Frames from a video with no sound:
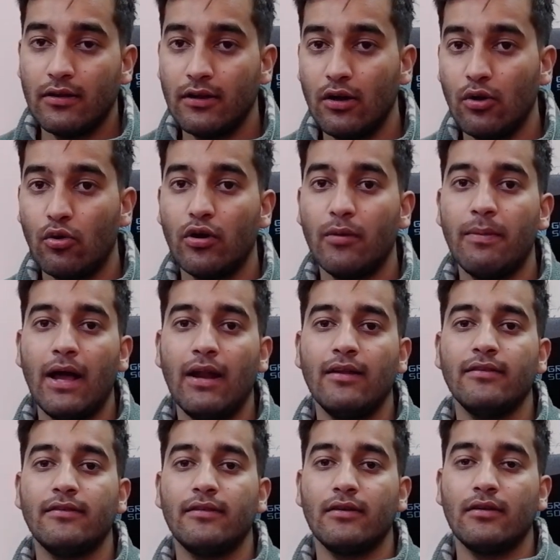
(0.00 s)
the load
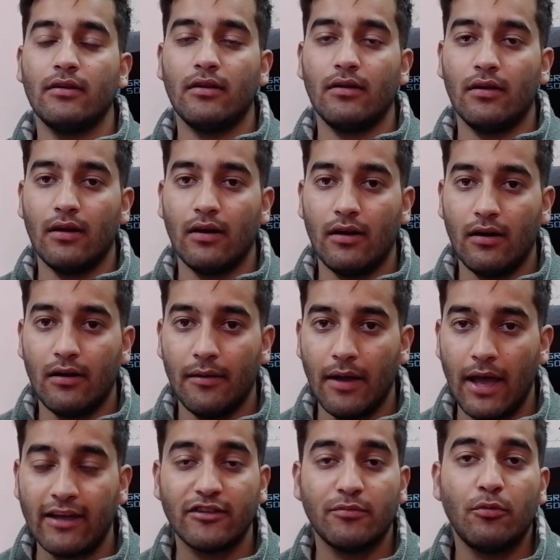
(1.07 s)
balancer,
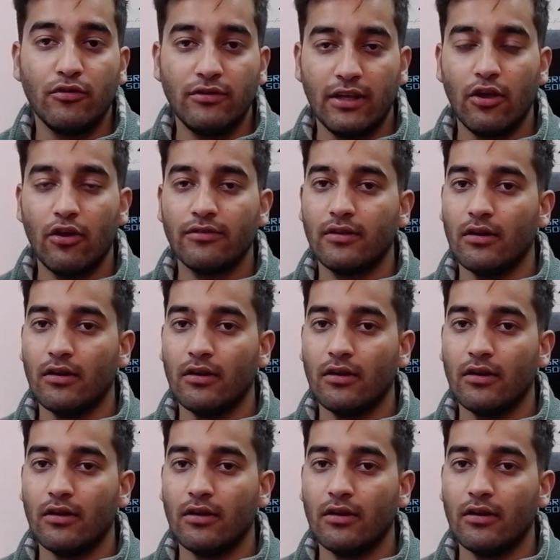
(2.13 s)
exposing your